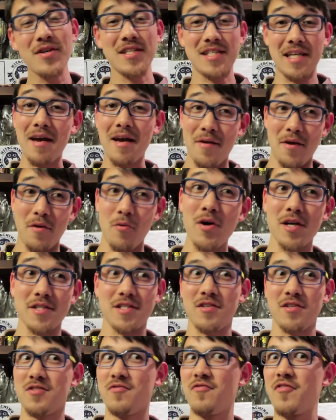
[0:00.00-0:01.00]
Which it
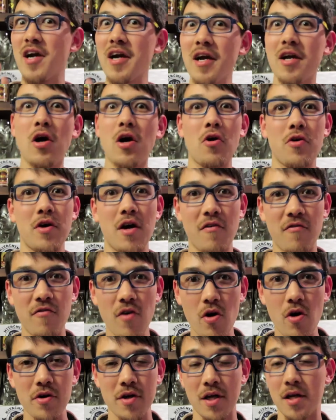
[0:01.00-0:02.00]
was, it was very coconut
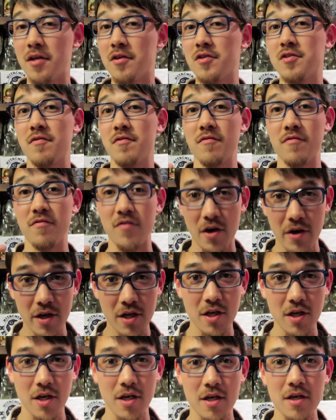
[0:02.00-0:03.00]
forward and it was very
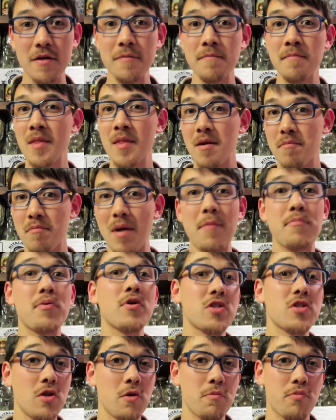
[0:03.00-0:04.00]
good. My
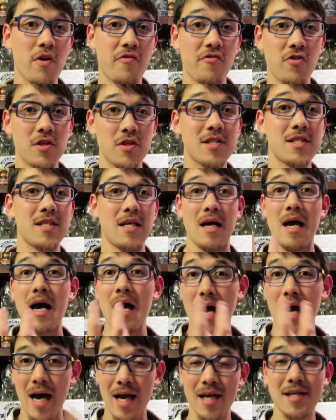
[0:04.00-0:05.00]
personal preference,
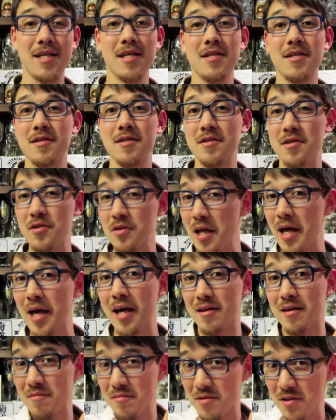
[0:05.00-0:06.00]
I tend to
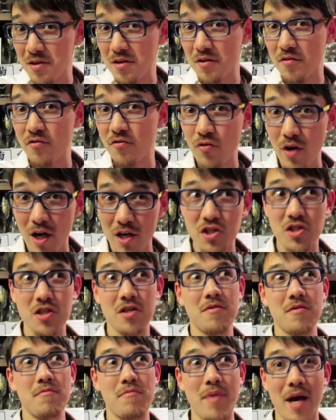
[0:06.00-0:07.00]
like the
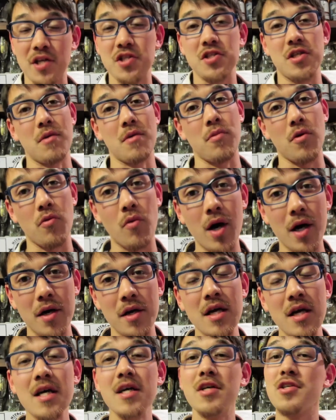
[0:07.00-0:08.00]
fresh batch number
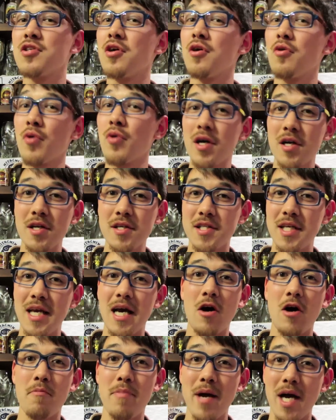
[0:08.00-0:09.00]
one. So we're gonna see
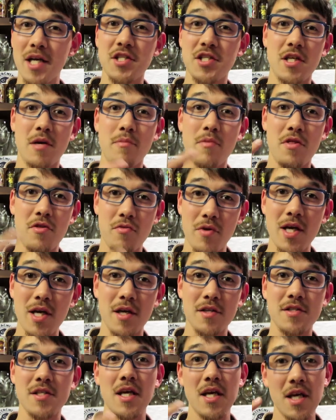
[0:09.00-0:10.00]
how batch number three
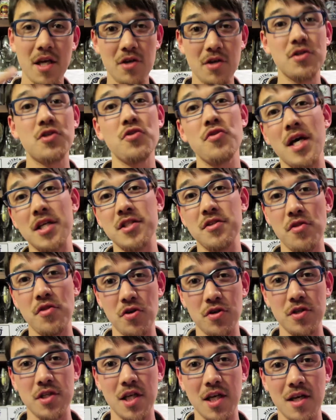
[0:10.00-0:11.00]
is here in
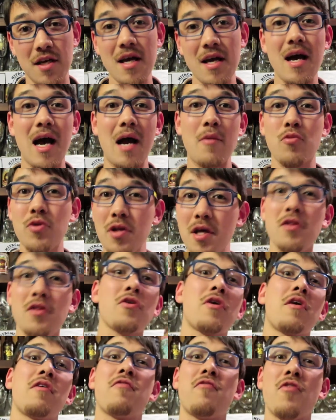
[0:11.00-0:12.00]
2013. I'm really
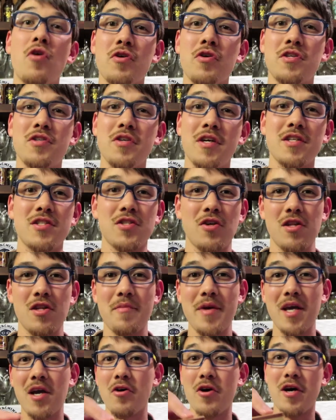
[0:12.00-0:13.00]
looking forward to it, so
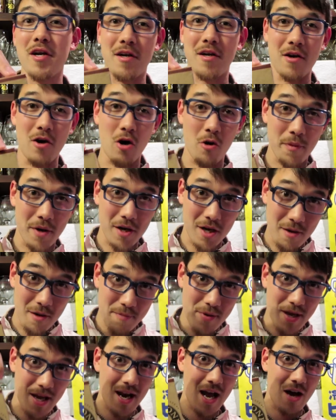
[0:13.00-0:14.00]
let me go ahead and open it
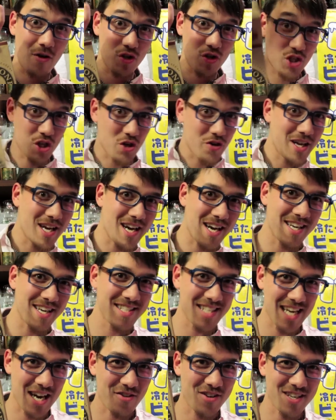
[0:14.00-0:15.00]
up and I'll show you
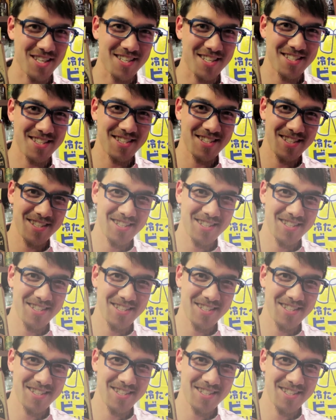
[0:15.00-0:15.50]
guys how it is.